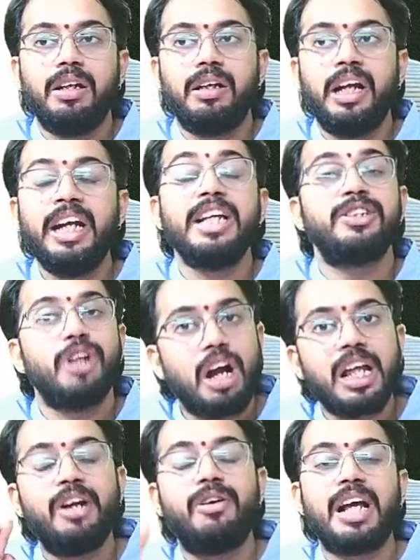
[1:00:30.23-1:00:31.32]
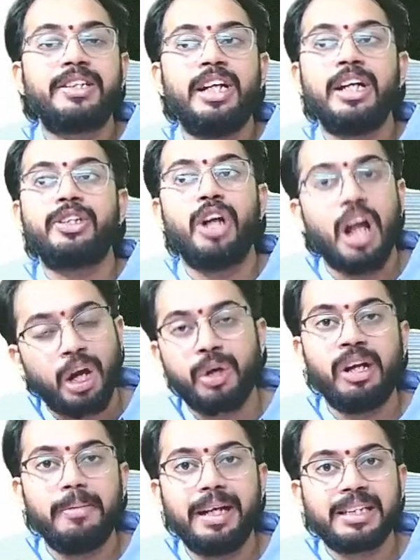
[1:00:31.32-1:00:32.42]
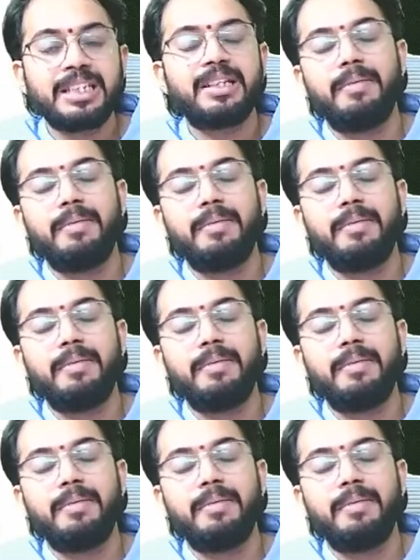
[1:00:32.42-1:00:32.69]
It is not allowed as deduction on accrual basis,